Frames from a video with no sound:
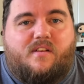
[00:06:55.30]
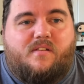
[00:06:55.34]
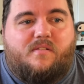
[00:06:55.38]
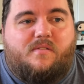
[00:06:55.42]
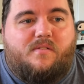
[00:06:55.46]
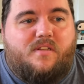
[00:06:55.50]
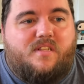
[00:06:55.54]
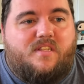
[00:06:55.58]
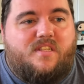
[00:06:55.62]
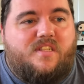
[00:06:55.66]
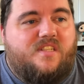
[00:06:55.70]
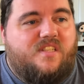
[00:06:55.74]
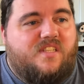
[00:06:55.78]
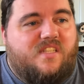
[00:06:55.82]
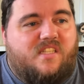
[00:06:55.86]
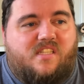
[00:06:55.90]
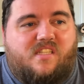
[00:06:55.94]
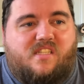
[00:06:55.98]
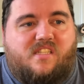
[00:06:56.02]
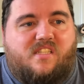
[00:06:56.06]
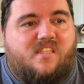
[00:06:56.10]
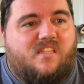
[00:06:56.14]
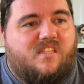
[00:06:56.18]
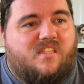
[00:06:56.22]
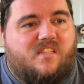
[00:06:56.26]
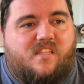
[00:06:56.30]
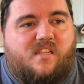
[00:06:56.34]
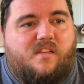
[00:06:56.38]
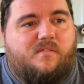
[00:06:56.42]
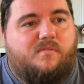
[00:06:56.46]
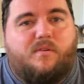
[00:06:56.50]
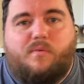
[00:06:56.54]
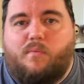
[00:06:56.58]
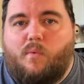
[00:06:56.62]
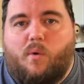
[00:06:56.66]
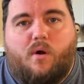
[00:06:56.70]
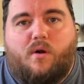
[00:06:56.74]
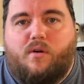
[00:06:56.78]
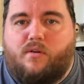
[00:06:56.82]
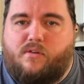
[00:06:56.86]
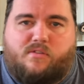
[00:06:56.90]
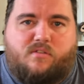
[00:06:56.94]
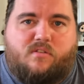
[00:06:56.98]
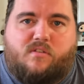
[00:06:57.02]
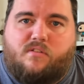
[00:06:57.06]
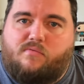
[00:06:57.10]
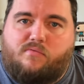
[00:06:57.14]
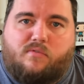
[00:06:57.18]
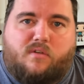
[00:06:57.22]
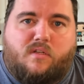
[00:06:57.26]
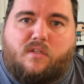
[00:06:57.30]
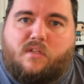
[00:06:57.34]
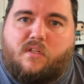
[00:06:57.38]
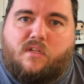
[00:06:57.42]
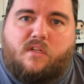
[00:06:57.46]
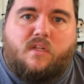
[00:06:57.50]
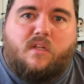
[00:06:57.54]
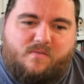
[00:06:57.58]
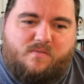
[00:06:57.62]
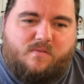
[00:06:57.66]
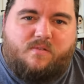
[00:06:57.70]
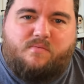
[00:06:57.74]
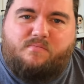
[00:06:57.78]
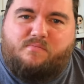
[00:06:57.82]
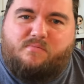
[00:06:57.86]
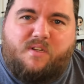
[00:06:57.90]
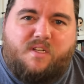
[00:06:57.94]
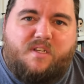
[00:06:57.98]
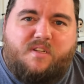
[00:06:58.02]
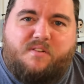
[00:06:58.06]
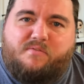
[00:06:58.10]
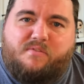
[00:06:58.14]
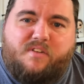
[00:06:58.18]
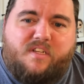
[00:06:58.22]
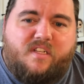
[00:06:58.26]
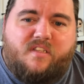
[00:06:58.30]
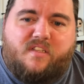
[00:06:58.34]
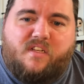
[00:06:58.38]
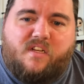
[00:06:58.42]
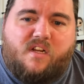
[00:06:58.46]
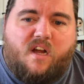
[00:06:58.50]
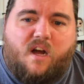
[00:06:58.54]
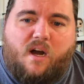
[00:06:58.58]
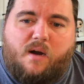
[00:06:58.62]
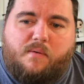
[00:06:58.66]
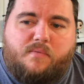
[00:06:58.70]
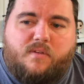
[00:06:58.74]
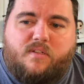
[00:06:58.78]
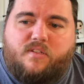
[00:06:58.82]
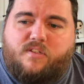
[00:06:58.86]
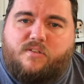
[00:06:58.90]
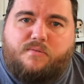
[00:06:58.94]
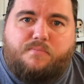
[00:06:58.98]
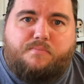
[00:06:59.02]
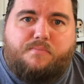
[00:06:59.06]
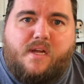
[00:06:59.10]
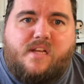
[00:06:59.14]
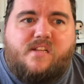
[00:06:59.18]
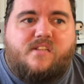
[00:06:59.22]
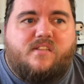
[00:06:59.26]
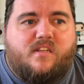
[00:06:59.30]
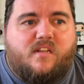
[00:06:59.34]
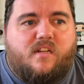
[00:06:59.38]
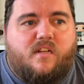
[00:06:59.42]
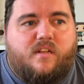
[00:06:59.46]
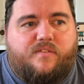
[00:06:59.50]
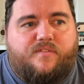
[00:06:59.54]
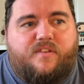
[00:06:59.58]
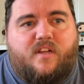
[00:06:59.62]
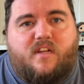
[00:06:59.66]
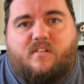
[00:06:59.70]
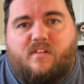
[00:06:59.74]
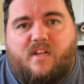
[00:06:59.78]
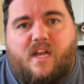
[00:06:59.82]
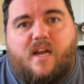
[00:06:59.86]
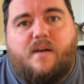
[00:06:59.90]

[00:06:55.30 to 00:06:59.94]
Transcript: which is just even worse, really. When you read the comments, you basically think,